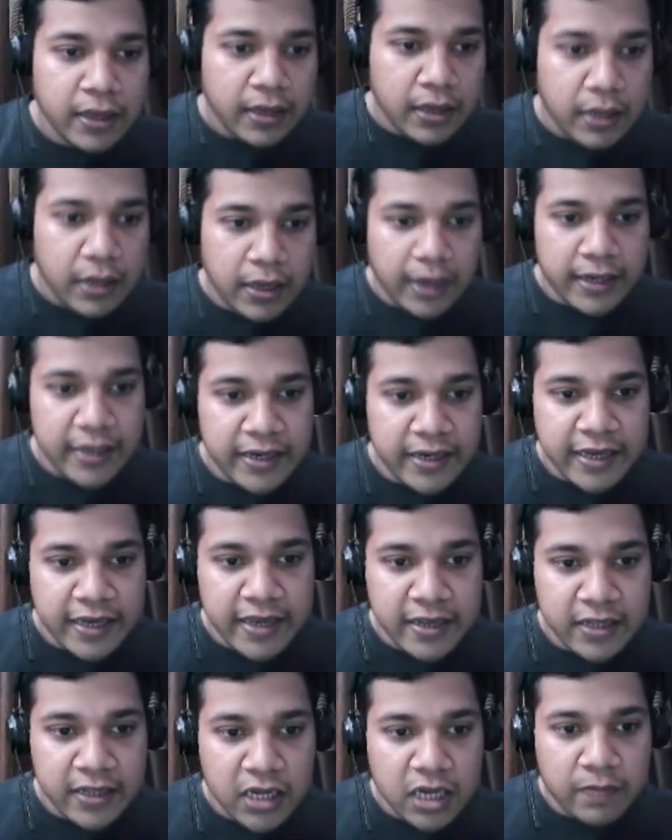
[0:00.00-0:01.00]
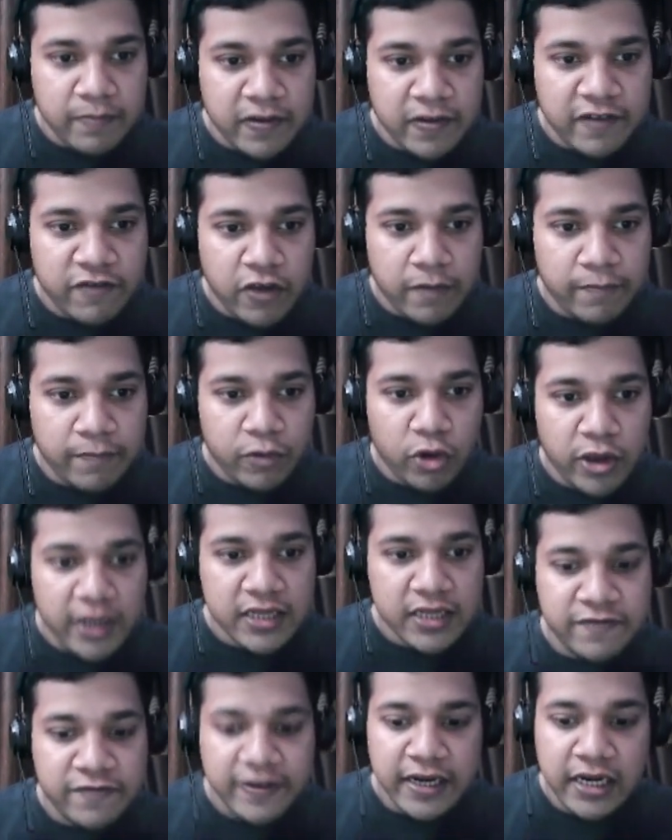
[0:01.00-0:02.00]
and taking the number of employees
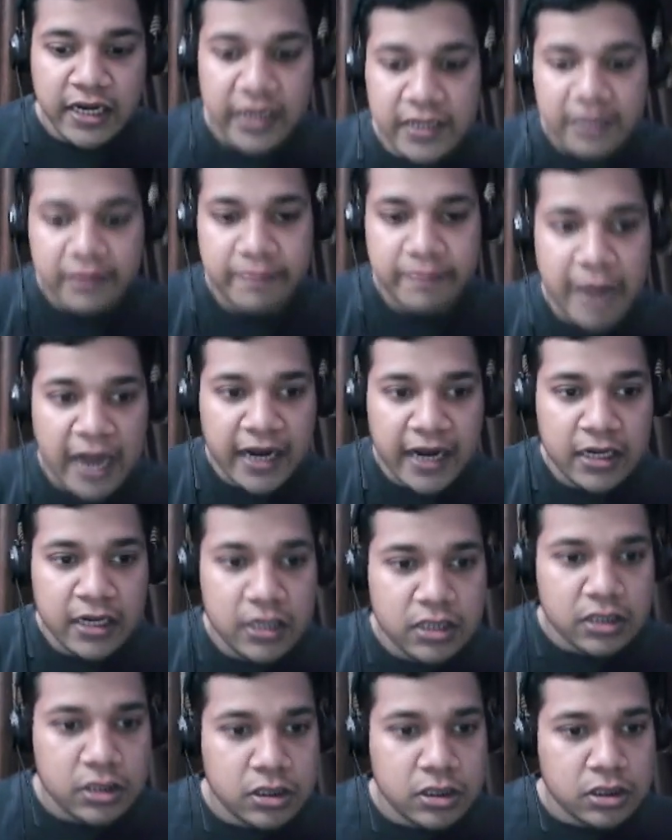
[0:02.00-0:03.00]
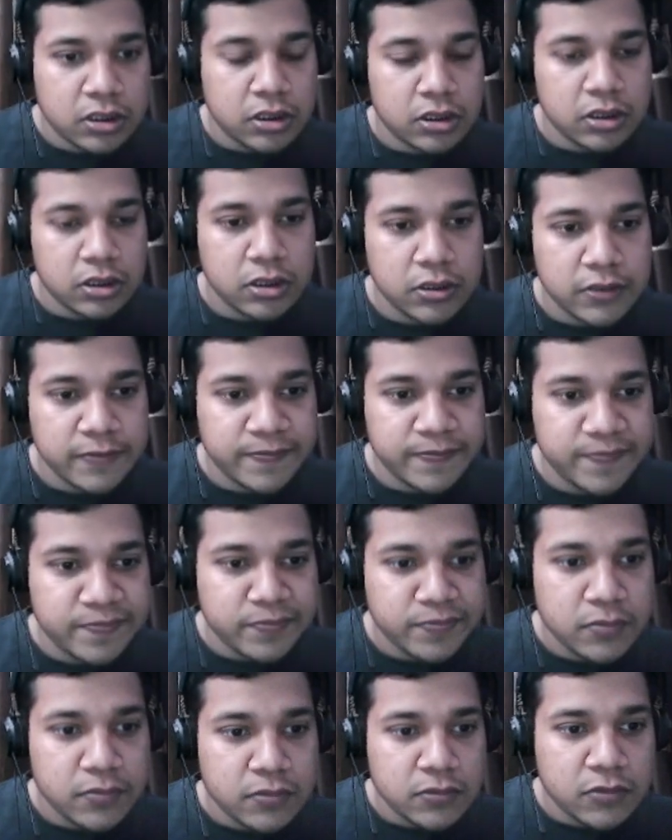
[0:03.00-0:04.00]
field in the bracket.
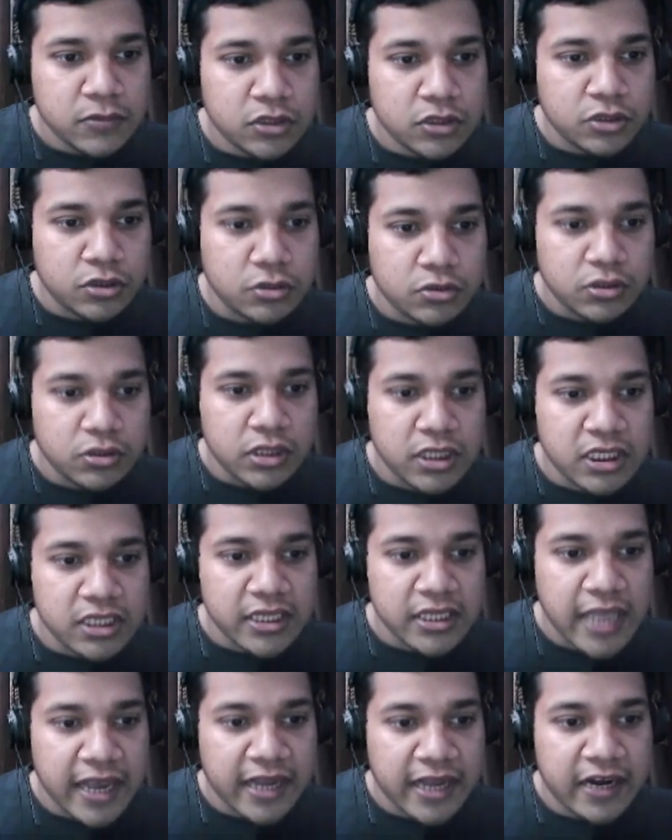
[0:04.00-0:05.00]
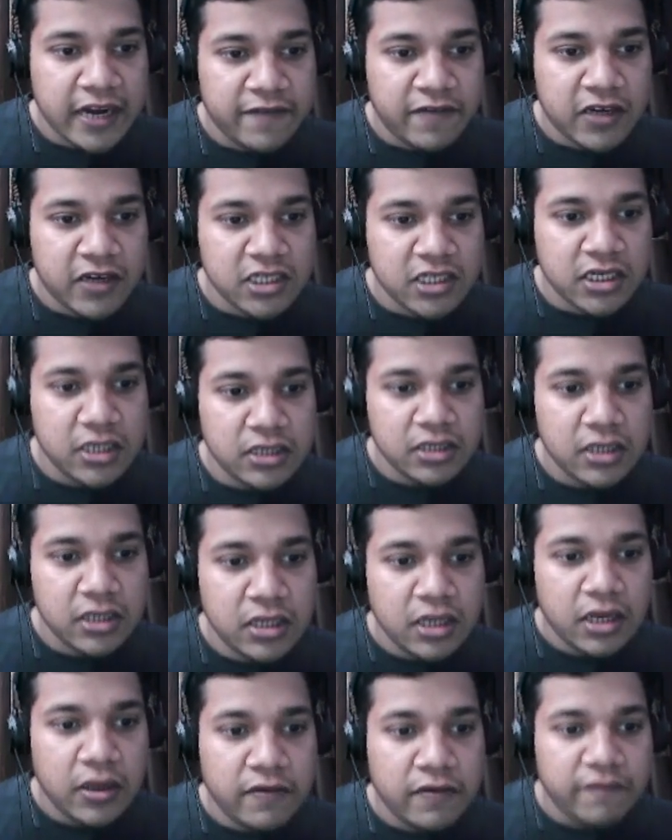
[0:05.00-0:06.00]
So this is the aggregate function
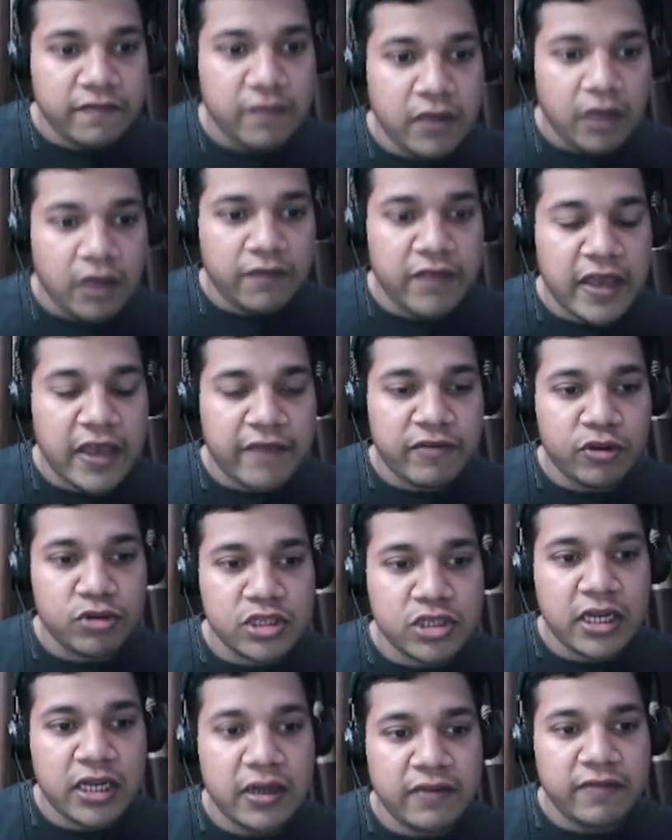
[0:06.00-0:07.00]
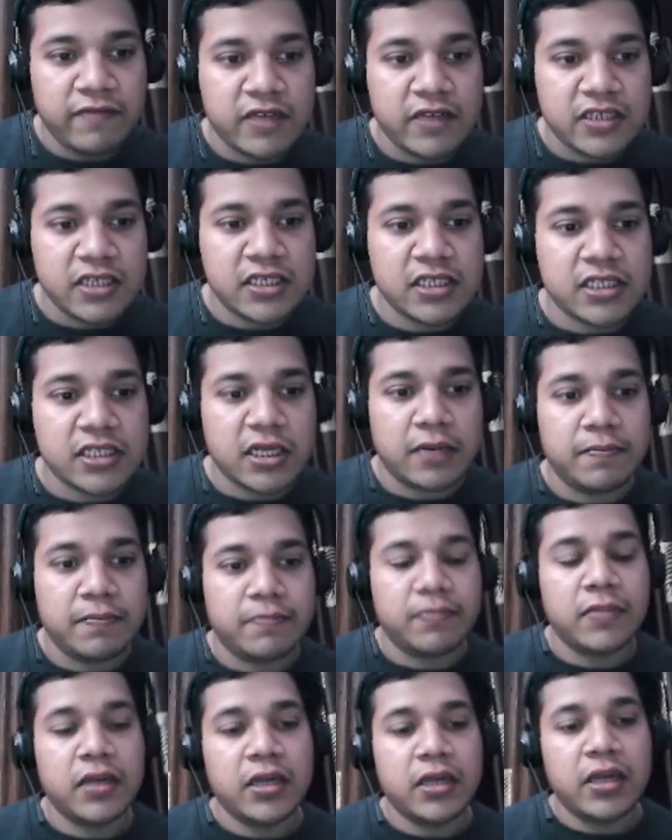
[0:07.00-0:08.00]
we have used here, which is sum.
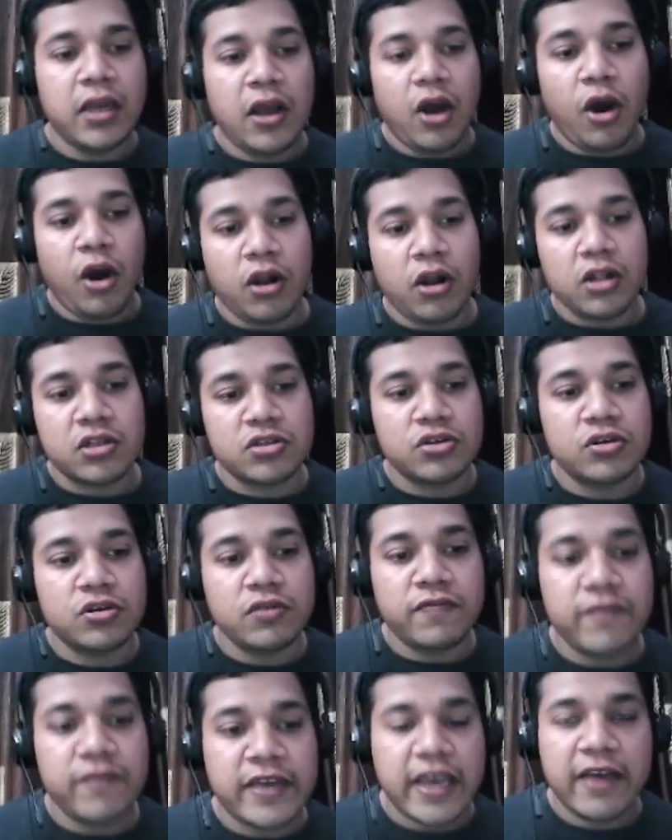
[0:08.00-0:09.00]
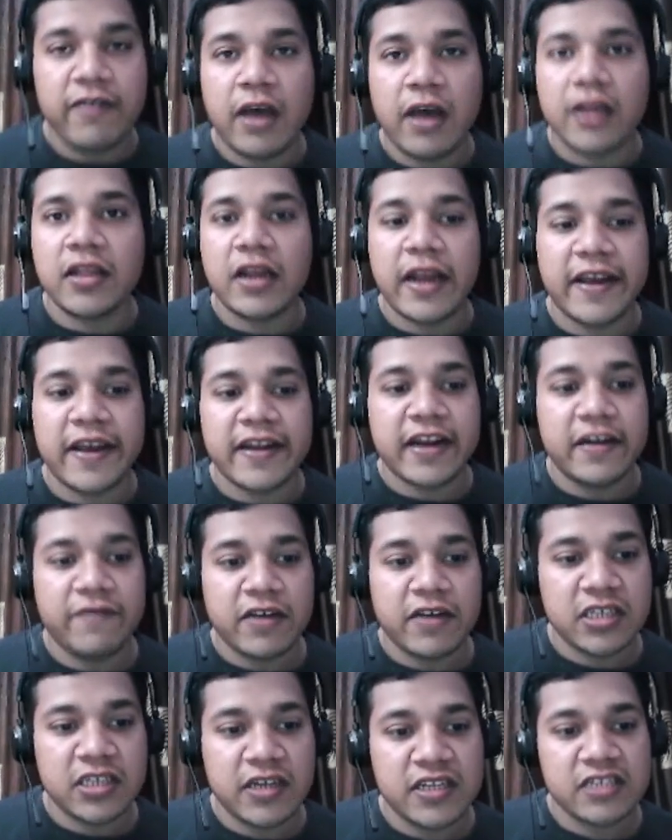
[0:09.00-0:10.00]
Also, we have other aggregate
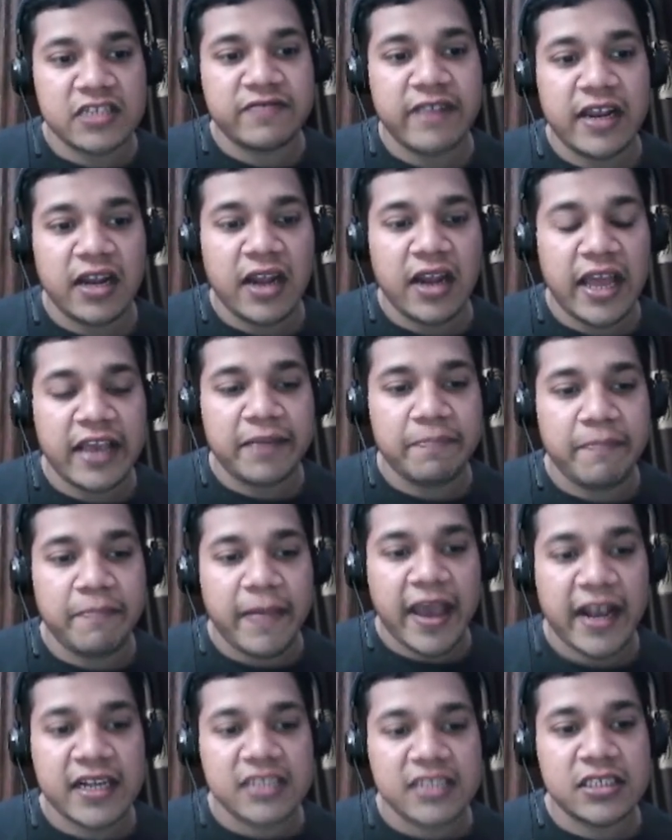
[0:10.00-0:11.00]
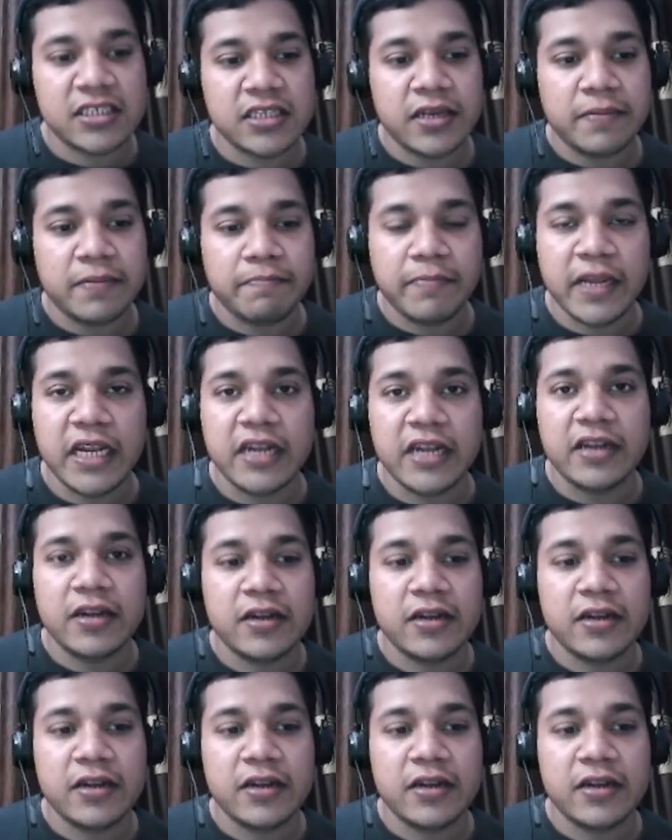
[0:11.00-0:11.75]
function as well like max, min.